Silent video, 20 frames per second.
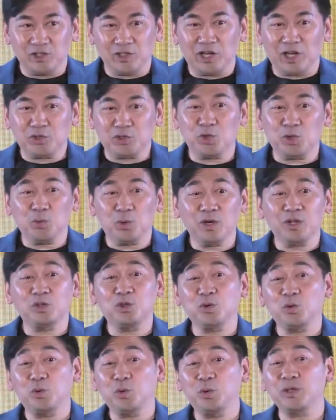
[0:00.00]
She actually
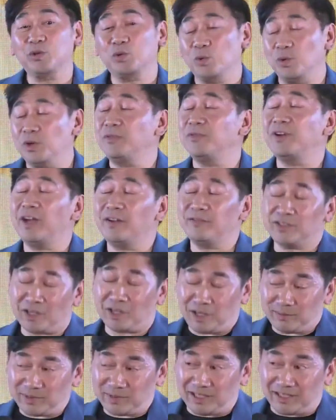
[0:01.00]
wanted to quit 25
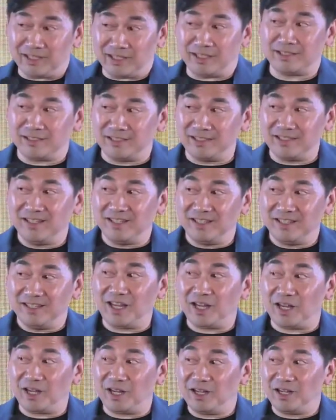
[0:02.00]
times at least.
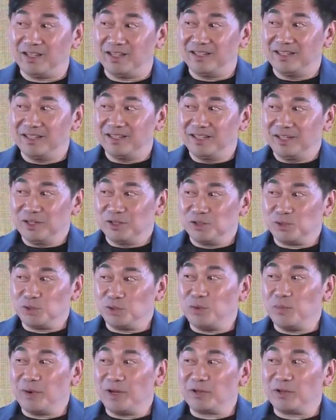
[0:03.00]
Yeah.
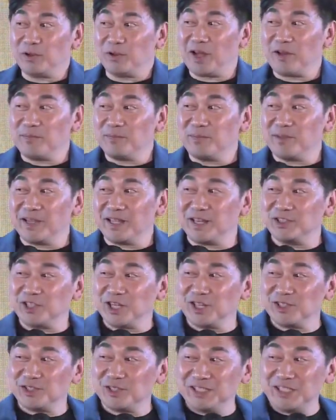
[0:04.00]
So you might not have get a
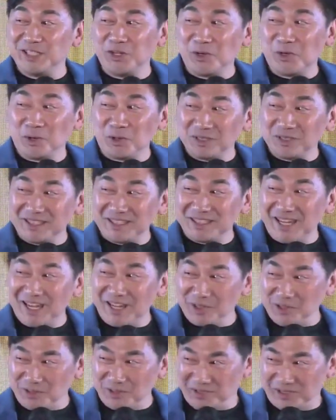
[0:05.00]
chance to see her on
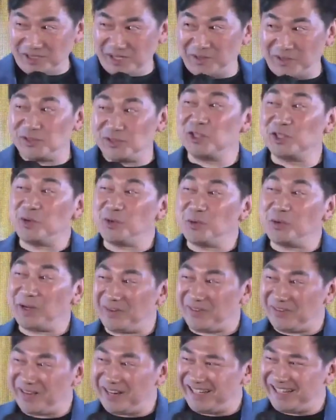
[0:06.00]
stage if she had
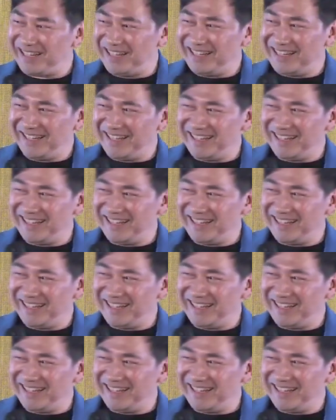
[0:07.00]
quit, right?